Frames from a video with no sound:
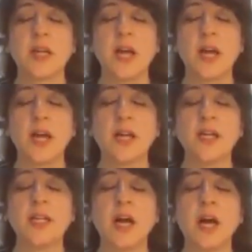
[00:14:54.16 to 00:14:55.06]

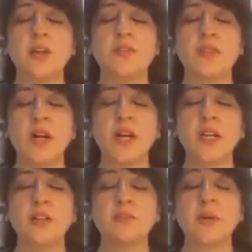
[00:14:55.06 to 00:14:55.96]
I are
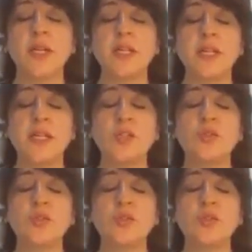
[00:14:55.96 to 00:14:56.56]
5 my need